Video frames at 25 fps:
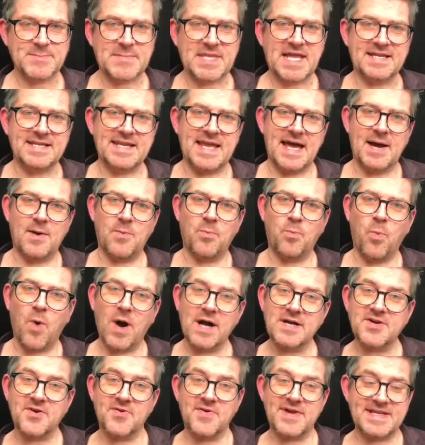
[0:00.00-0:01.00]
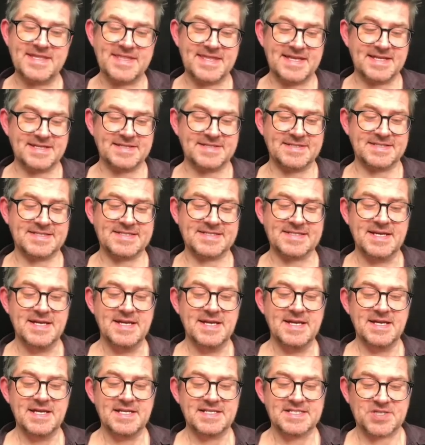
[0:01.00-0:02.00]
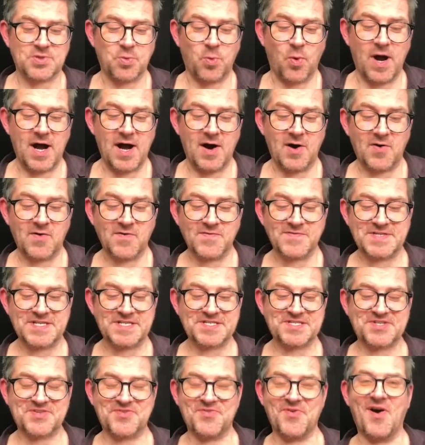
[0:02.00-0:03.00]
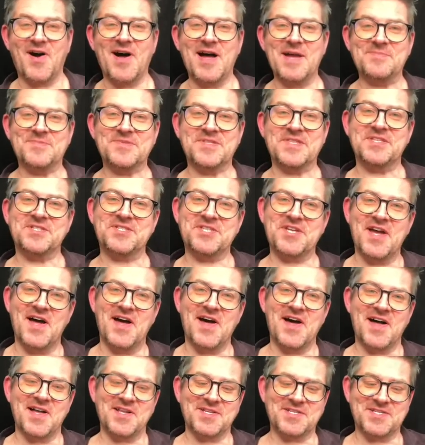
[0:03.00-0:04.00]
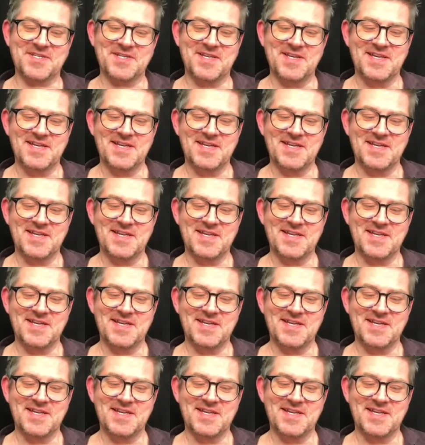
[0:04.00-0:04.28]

Now, 1 Corinthians 12 describes the church